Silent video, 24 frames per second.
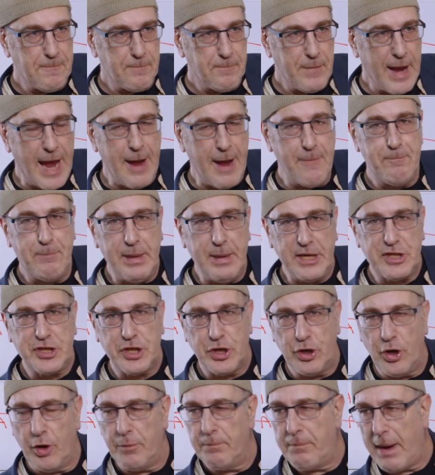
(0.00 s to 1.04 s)

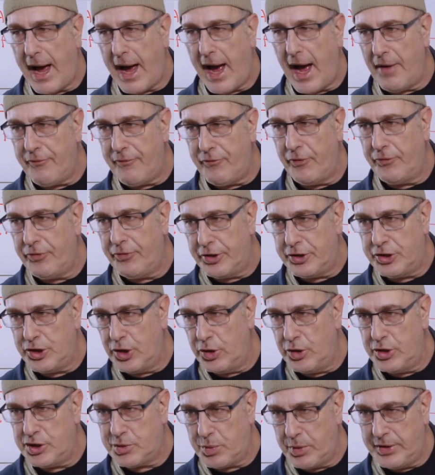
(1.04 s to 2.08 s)
ambition on behalf of the
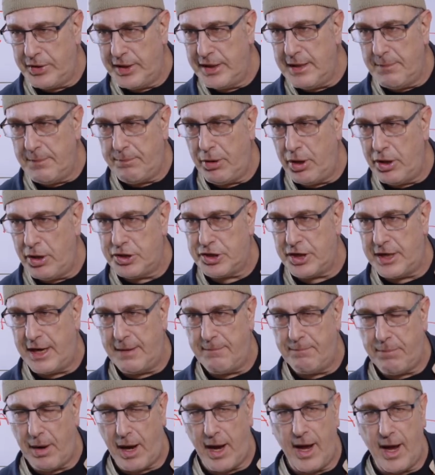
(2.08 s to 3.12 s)
Jews within the Persian
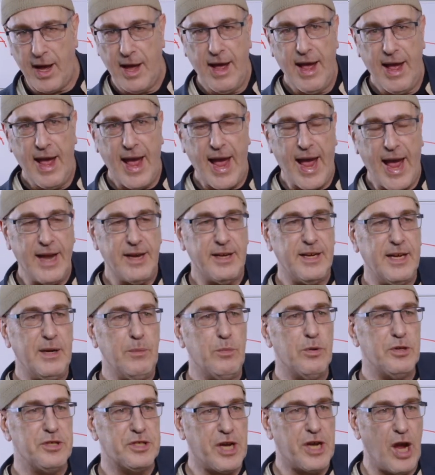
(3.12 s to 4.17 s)
Empire, and he
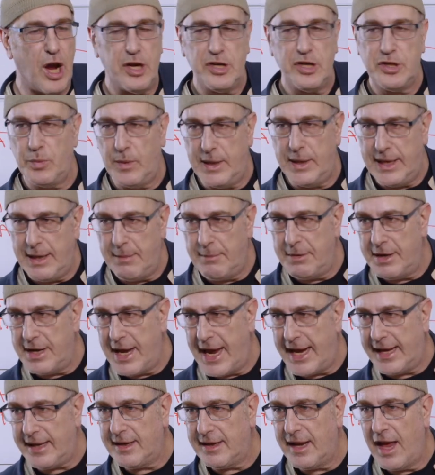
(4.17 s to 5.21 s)
was going to
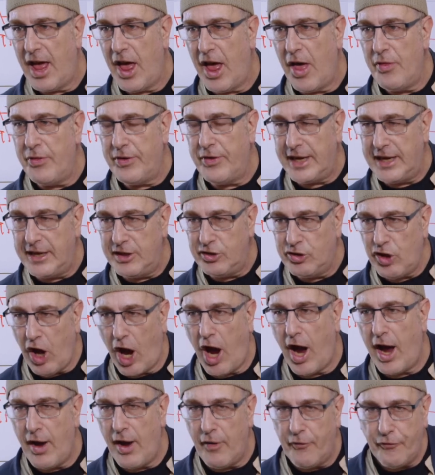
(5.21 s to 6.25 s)
eliminate the
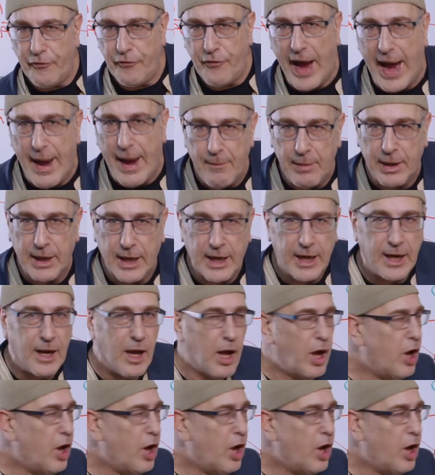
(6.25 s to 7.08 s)
entire family